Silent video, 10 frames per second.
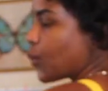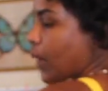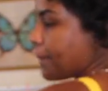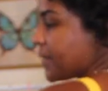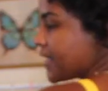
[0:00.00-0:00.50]

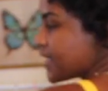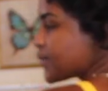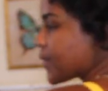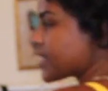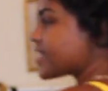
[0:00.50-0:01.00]
one
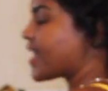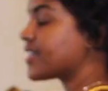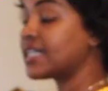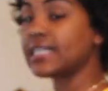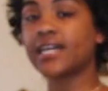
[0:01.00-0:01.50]
piece with
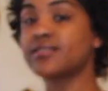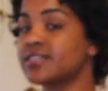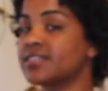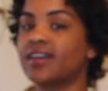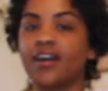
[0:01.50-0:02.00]
side
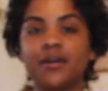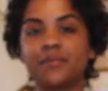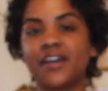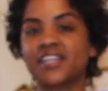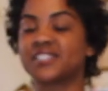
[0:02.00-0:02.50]
cutouts.
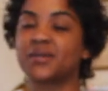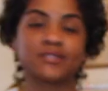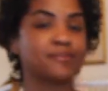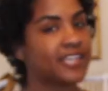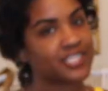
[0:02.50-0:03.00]
Um, I guess I
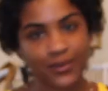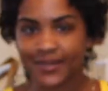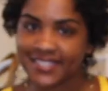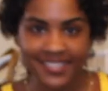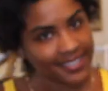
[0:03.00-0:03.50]
was blessed
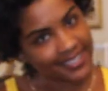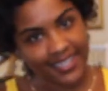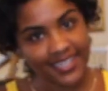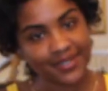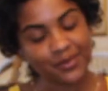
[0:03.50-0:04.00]
with the side
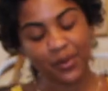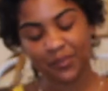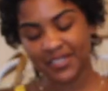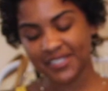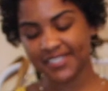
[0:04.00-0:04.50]
cutout
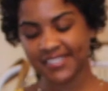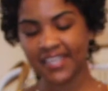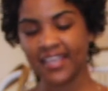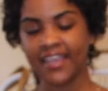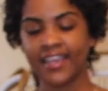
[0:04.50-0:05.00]
one pieces.
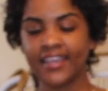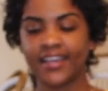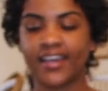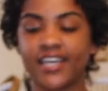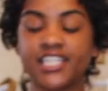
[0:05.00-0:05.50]

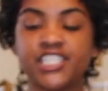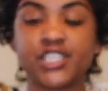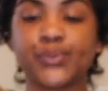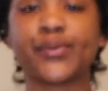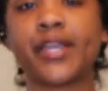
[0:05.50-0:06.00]
Uh,
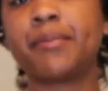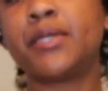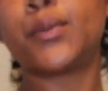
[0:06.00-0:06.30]
she's ribbed,